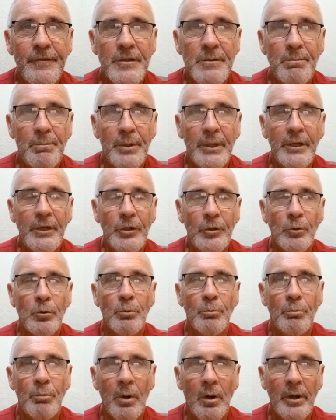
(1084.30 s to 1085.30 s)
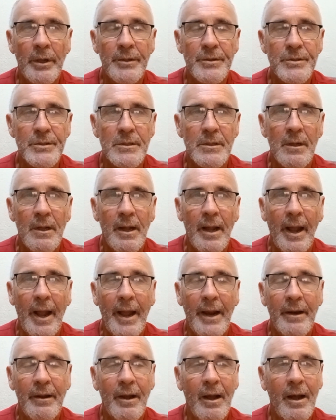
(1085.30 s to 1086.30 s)
to be your rights
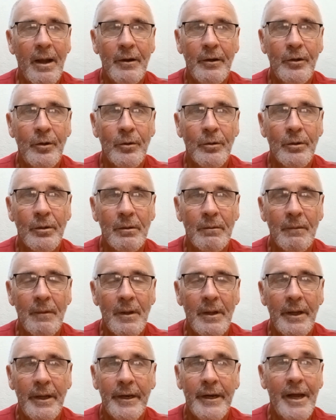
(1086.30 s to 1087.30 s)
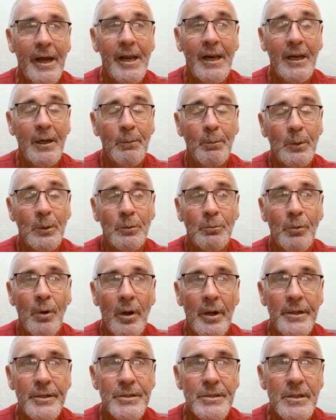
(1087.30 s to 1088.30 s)
and are your inalienable
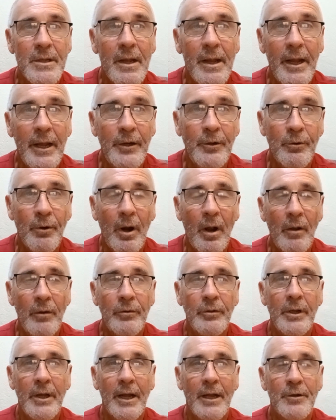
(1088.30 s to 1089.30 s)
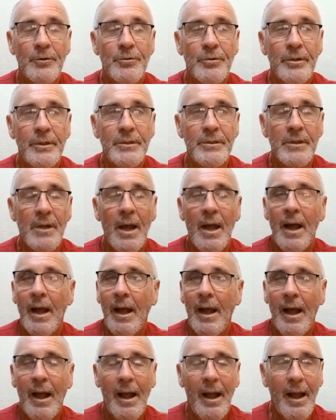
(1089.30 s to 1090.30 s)
rights in your own countries
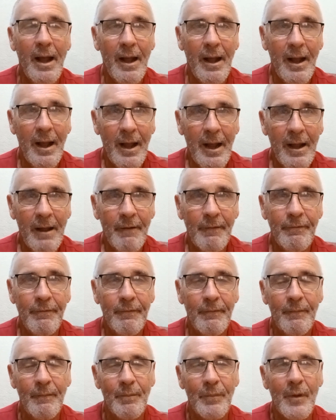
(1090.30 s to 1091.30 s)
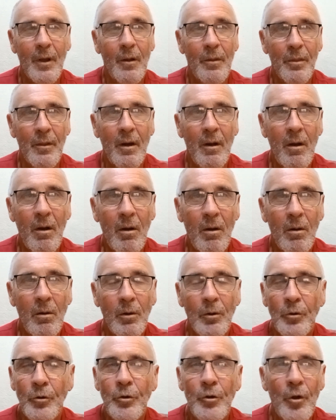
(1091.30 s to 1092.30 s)
are, on the whole,
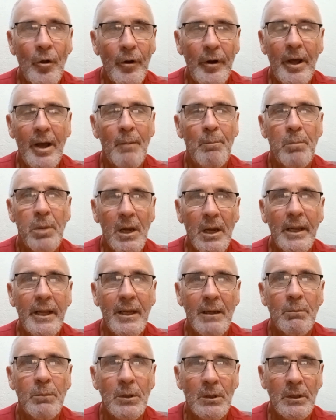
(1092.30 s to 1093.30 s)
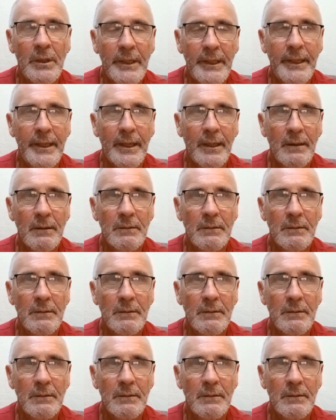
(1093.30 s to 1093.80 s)
not applicable here.